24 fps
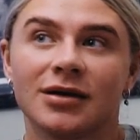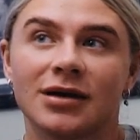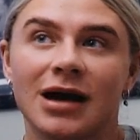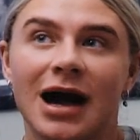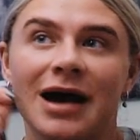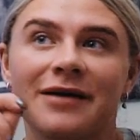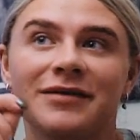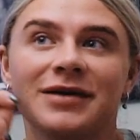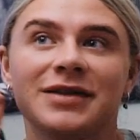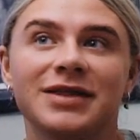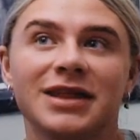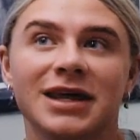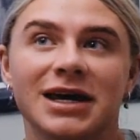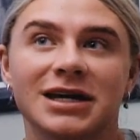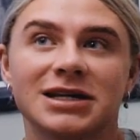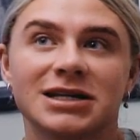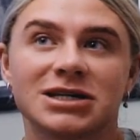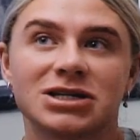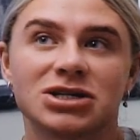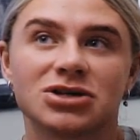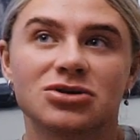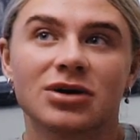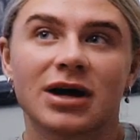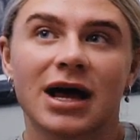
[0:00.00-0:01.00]
having the
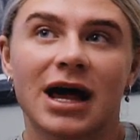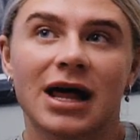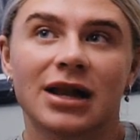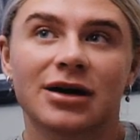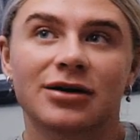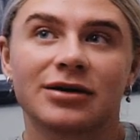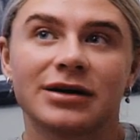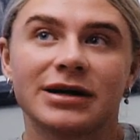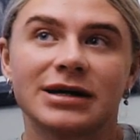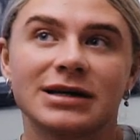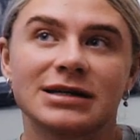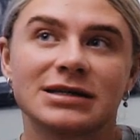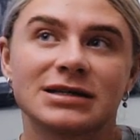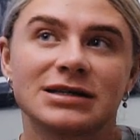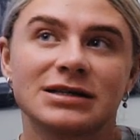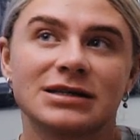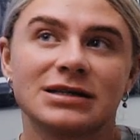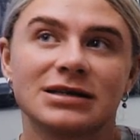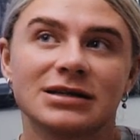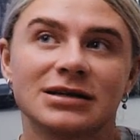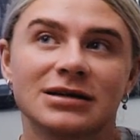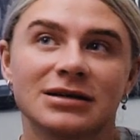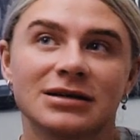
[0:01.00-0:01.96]
additional calories